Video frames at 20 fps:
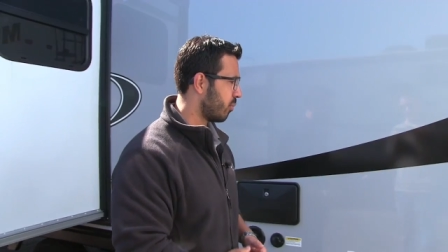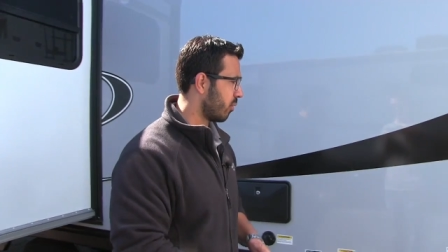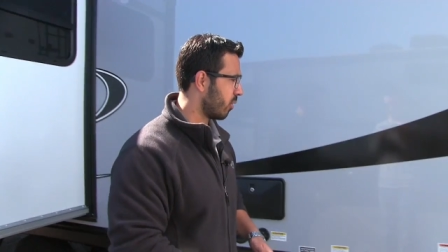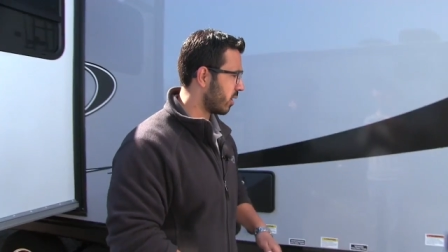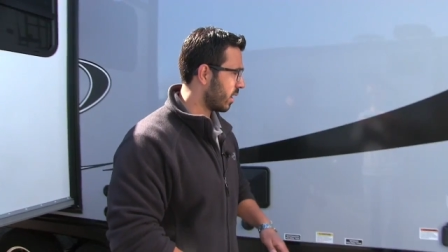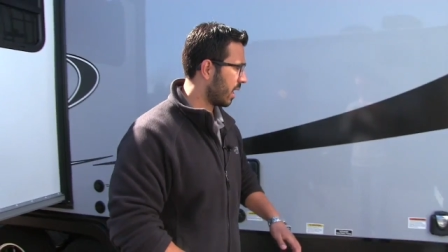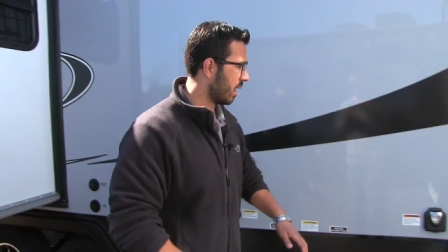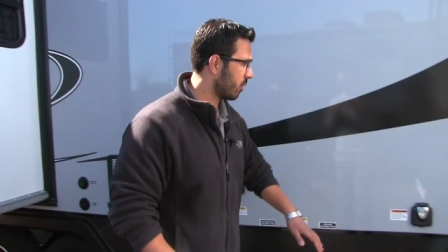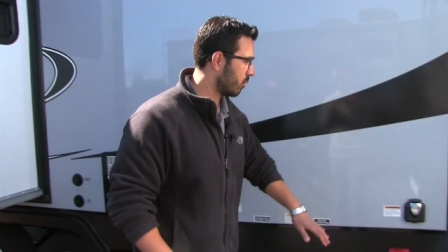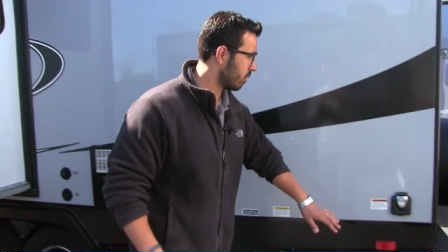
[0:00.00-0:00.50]
to
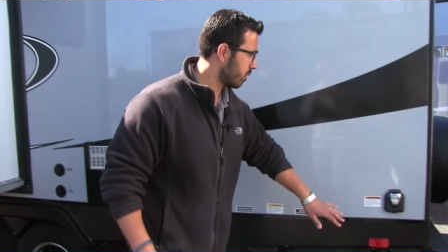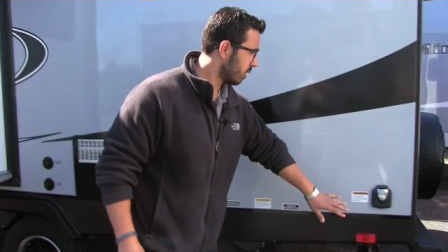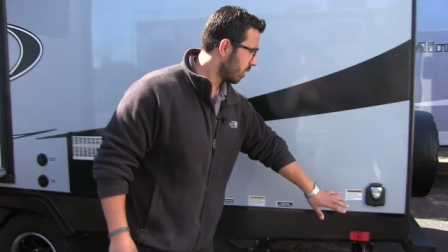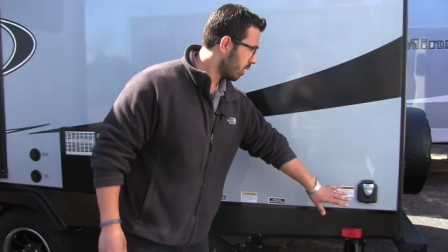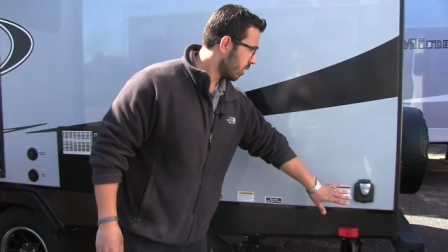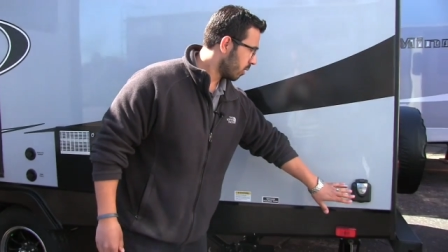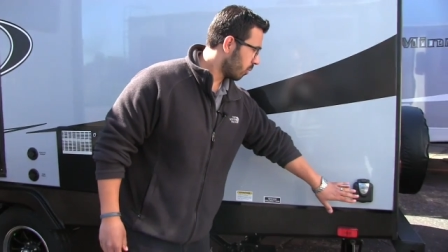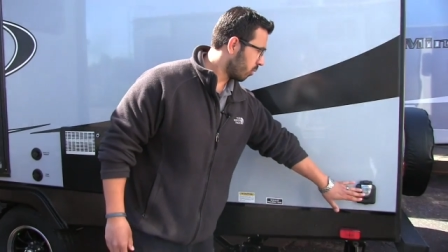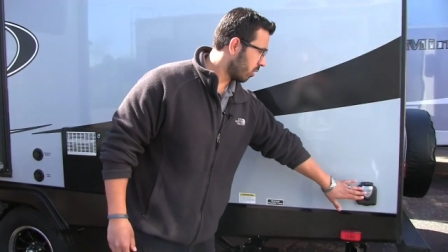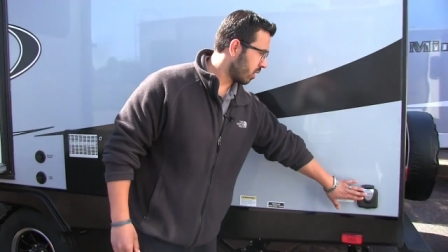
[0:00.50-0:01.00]
point out.
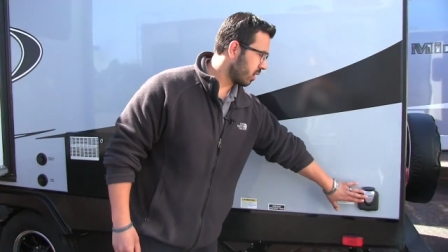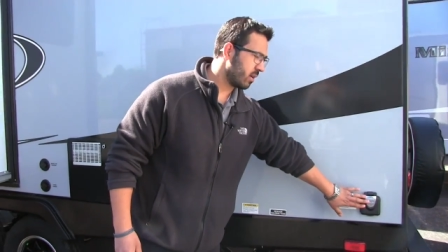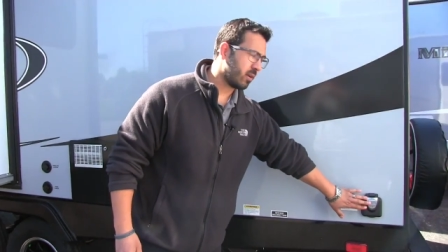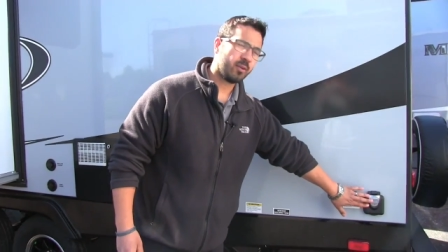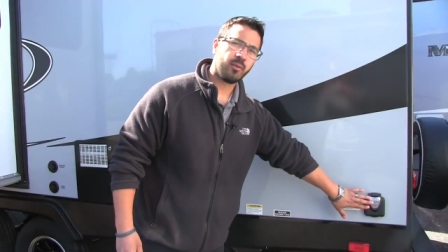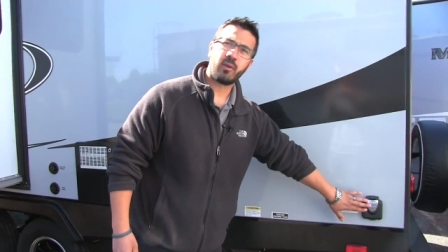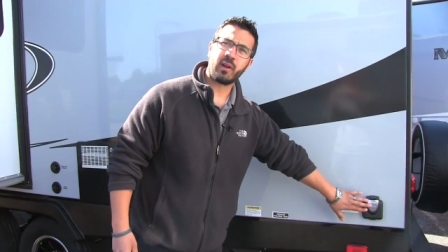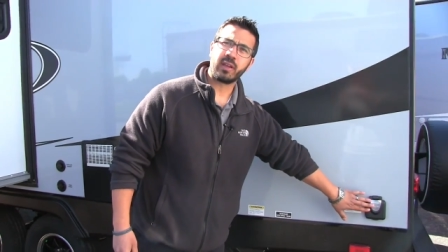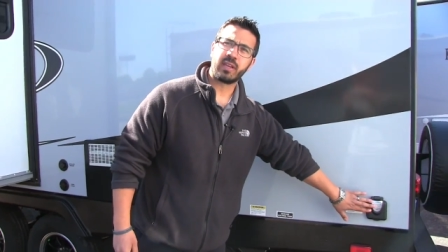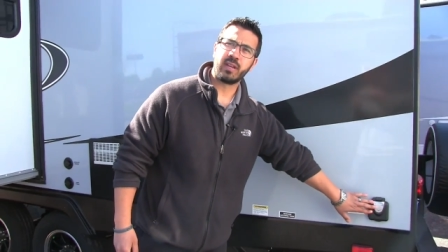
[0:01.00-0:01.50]
One,
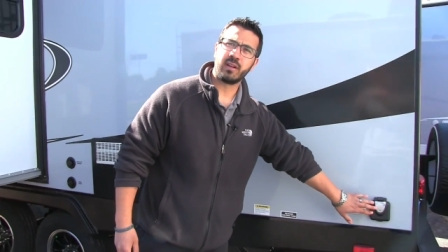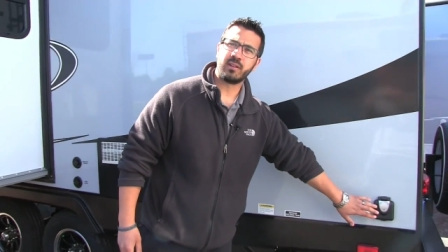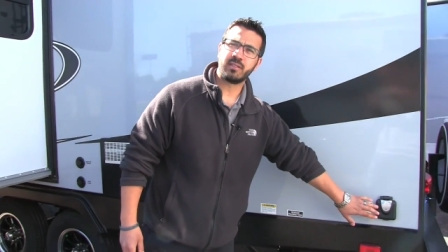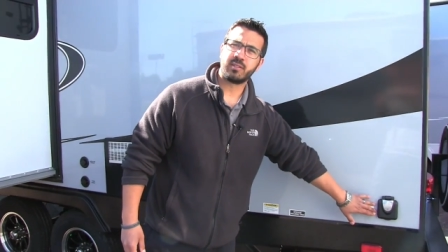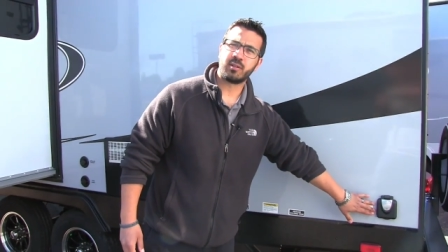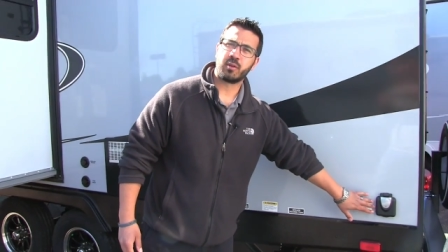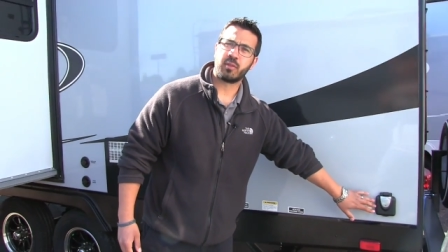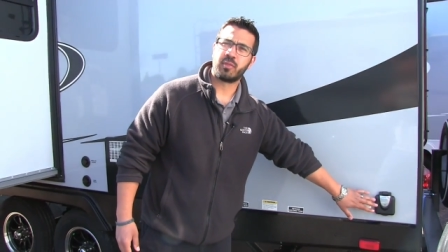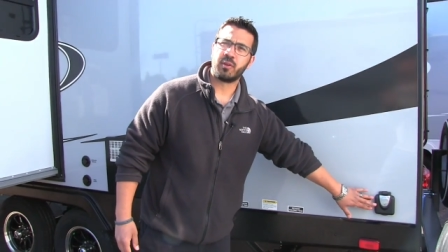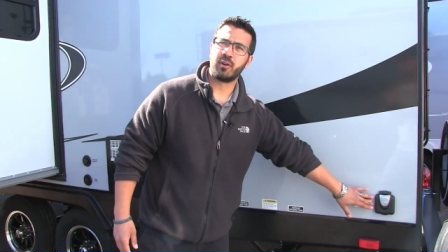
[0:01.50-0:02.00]
right here
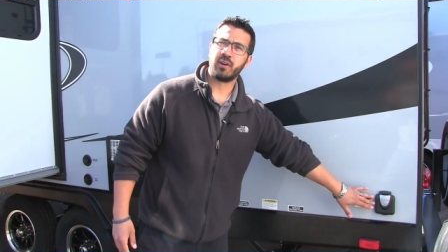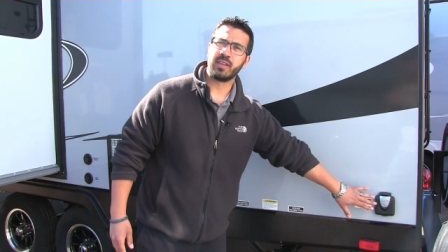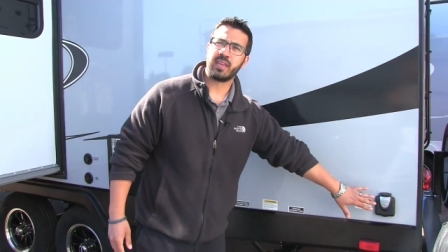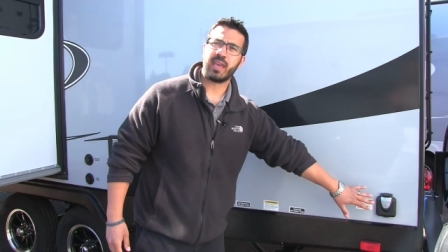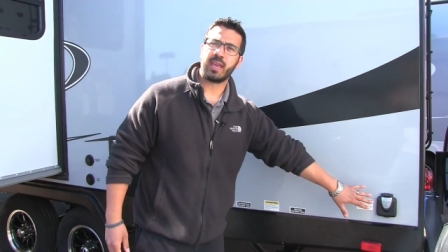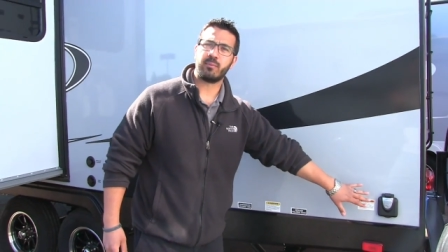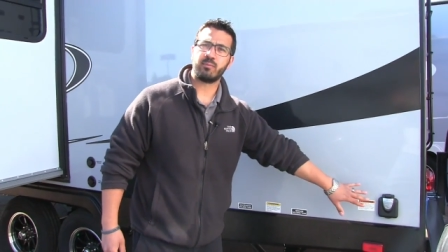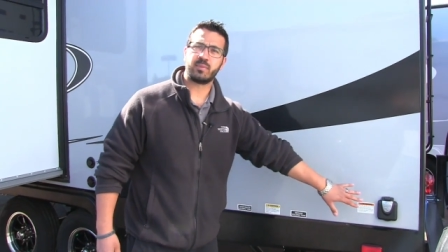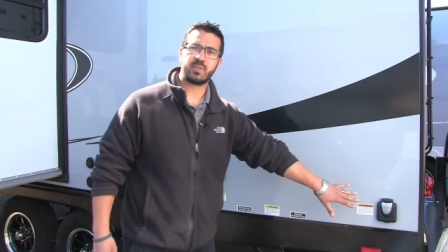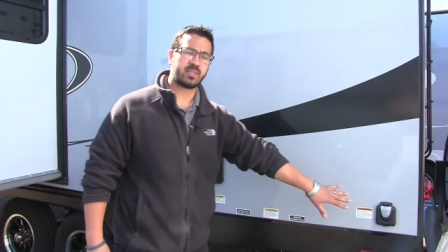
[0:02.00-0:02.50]
is your 30
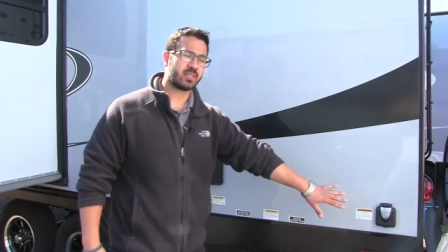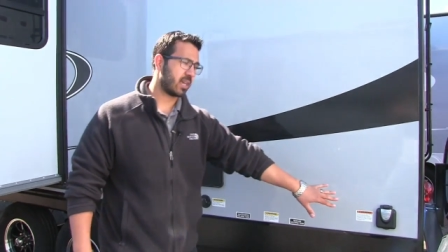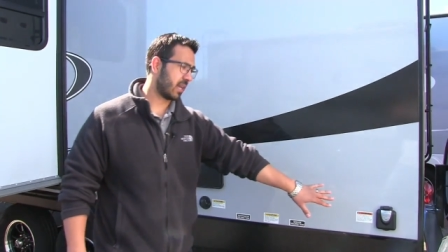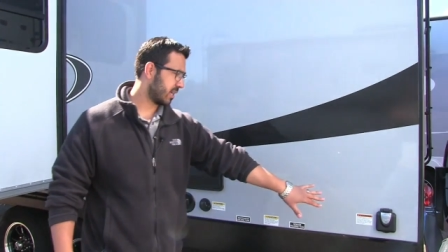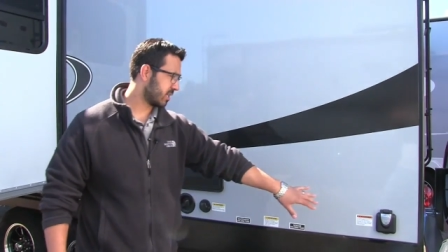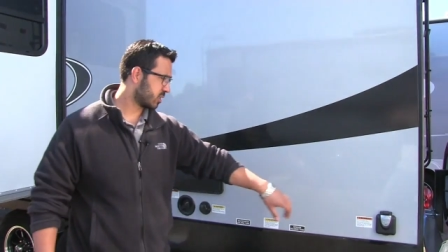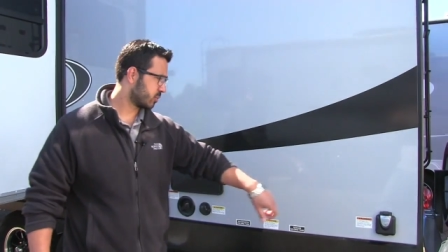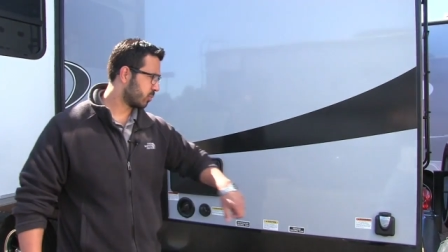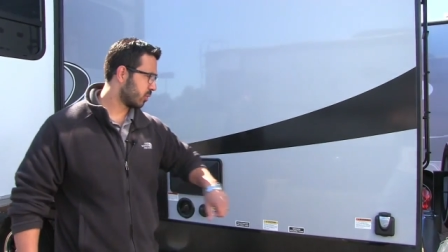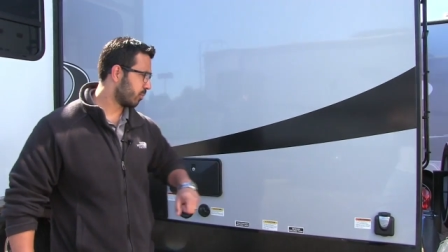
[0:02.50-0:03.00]
amp
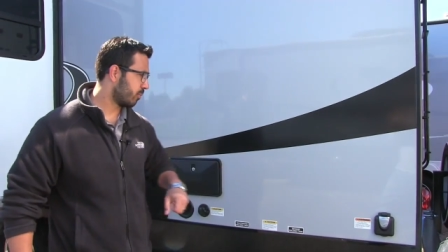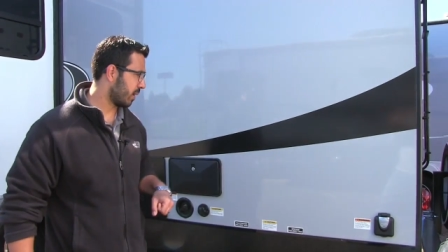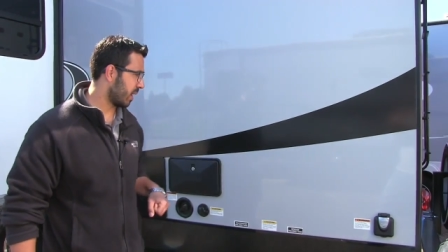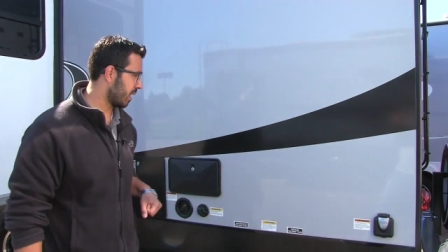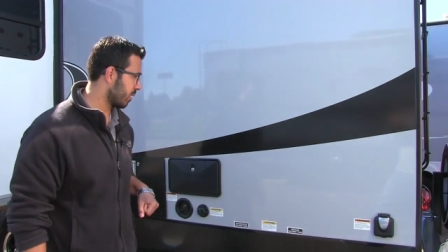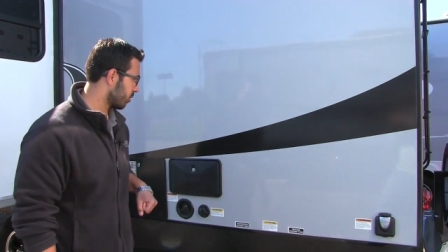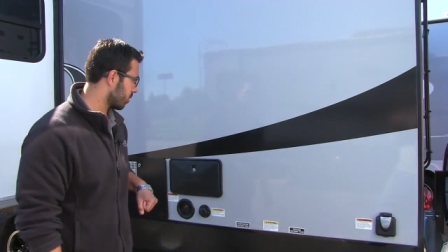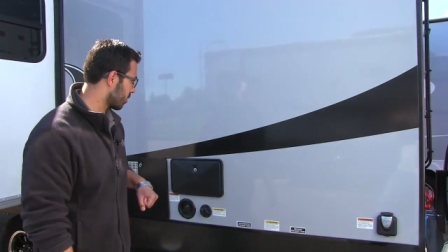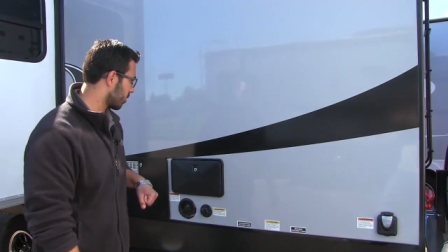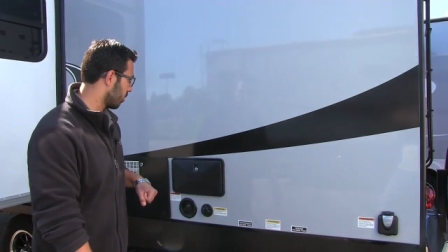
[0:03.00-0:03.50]
detachable
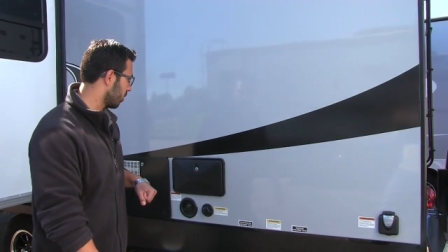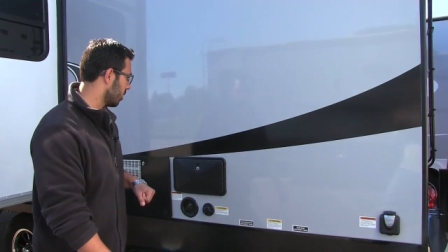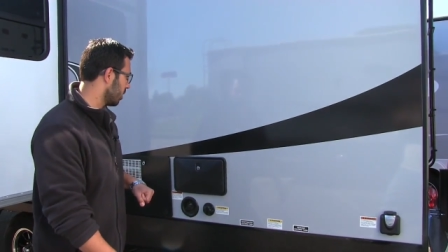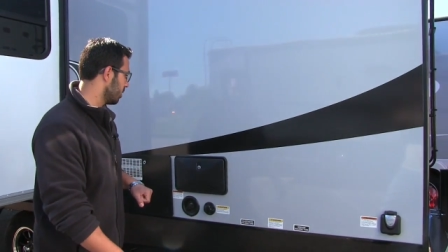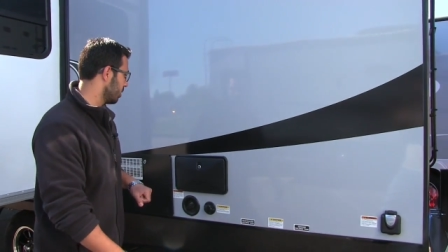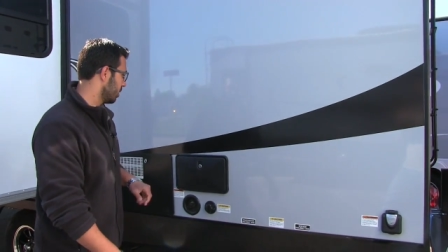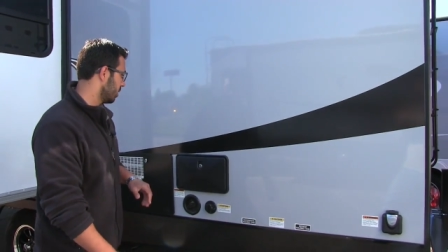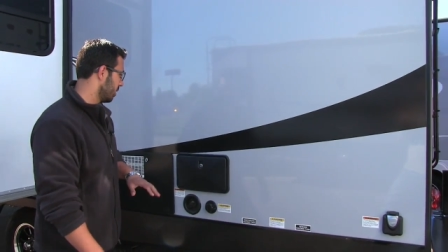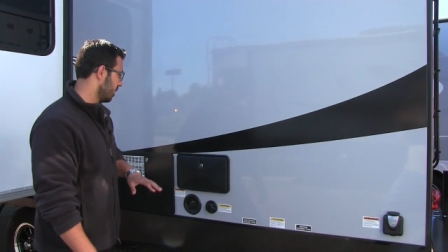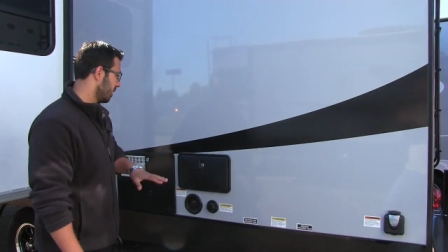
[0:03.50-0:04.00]
power cord